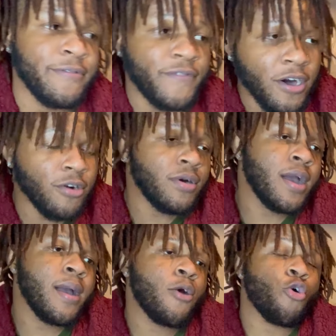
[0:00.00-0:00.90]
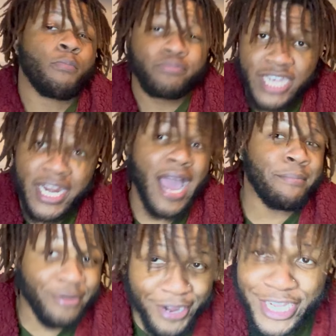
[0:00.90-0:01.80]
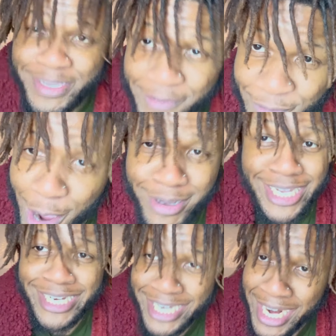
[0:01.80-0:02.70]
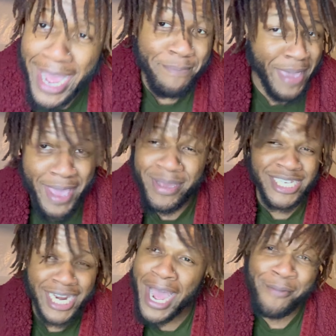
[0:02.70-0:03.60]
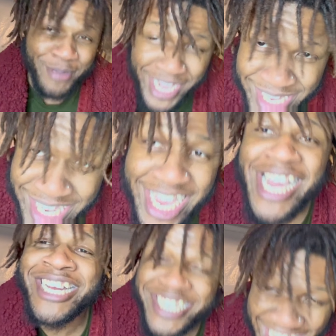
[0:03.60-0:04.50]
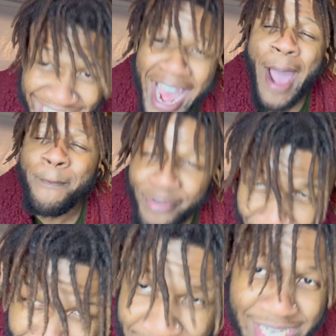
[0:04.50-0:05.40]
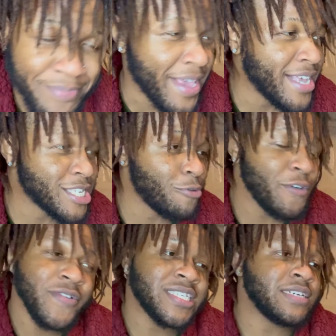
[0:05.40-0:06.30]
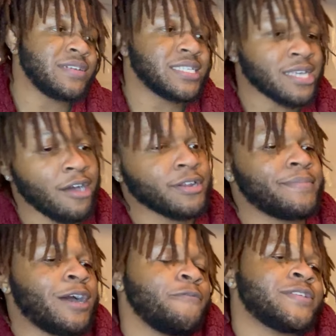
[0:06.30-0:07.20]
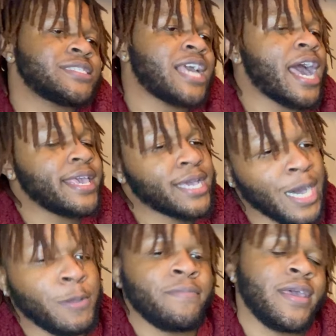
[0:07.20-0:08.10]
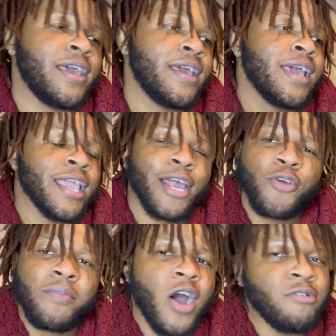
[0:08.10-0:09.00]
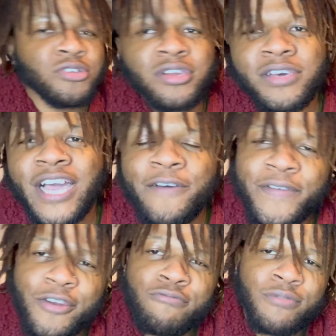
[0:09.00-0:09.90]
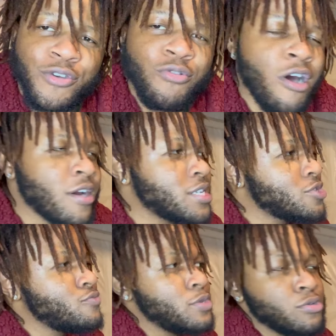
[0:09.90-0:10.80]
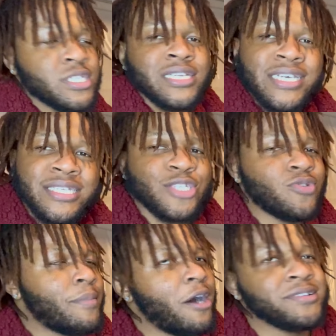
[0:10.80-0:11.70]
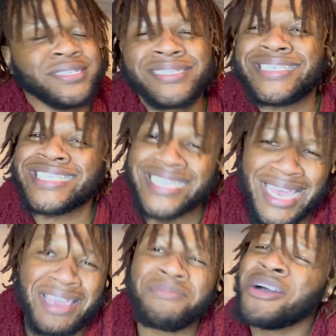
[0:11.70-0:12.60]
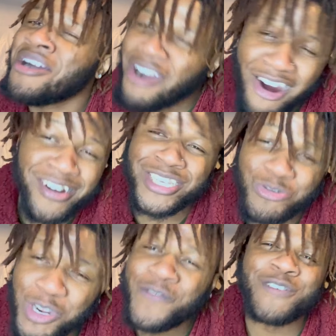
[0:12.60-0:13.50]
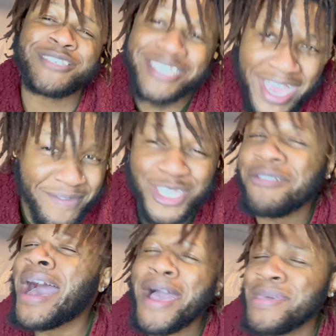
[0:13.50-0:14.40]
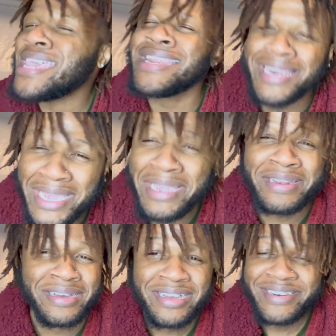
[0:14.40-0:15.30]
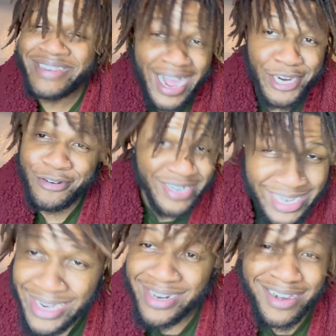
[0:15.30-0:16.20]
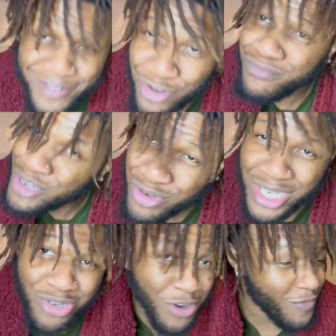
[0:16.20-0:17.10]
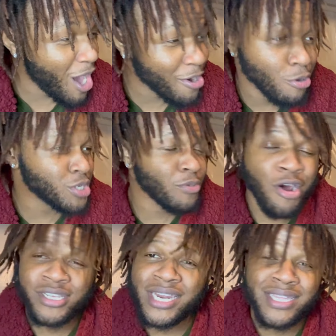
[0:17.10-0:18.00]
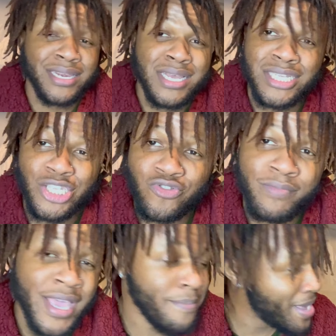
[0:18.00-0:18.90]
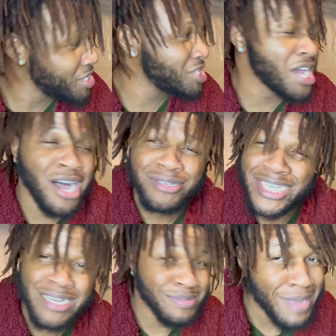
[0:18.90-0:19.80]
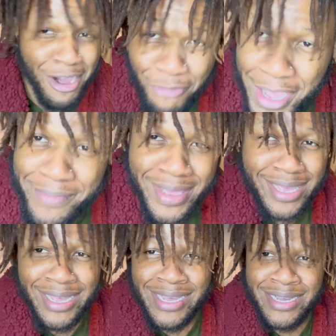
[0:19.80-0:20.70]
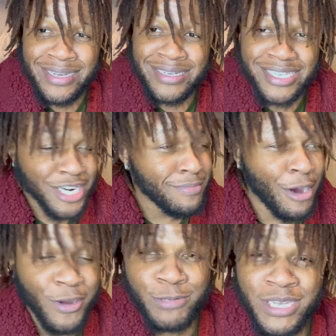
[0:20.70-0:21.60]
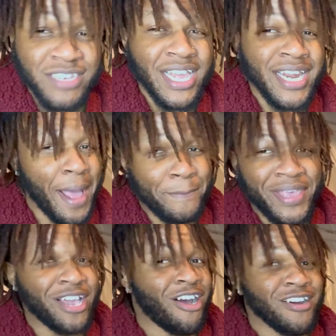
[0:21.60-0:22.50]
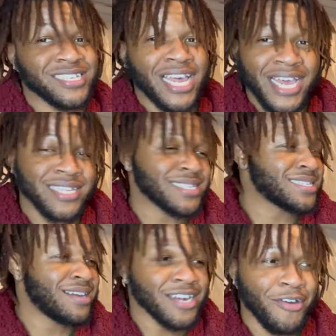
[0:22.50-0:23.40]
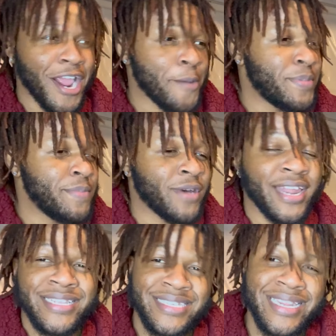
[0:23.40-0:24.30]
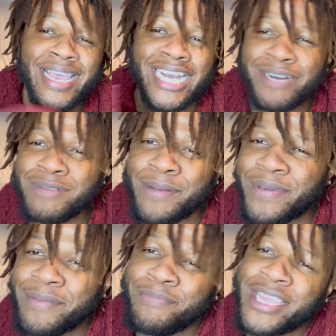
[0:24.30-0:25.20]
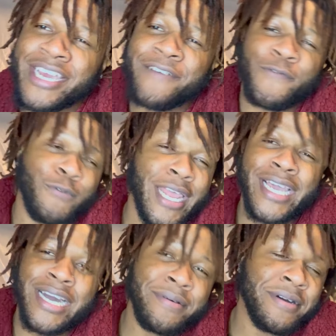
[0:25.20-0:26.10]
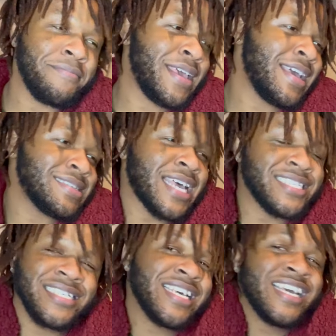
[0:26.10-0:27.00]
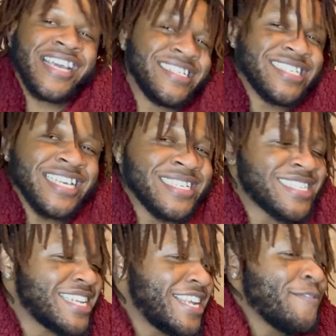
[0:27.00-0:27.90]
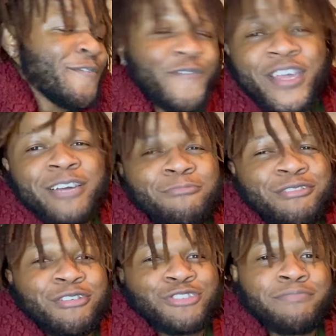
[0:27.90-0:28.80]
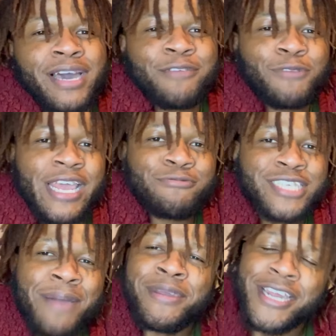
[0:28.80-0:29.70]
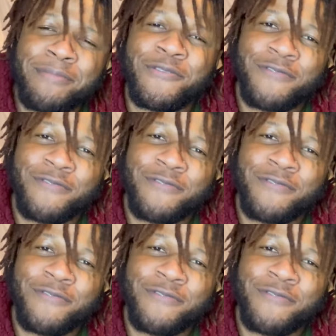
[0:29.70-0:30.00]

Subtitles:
before, or Jdot Breezy before. But I say Jdot Baby, Jdot Breezy, Jdot Breezy, man. So we're gonna see what he's talking about. We're gonna see how he coming, man. Y'all know I'm always on the lookout for new artists, new music to listen to. I'm always listening to the same artist 24/7. So I'm in need, dire need of new music. So if y'all know some artists I need to listen to, man, make sure y'all send them my way, man. Send them my way, especially if they're not big artists. I like to listen to underground people. I like to see they come up and be there for when they come up, man. Because it's just a different feeling when you know somebody when they was coming up, you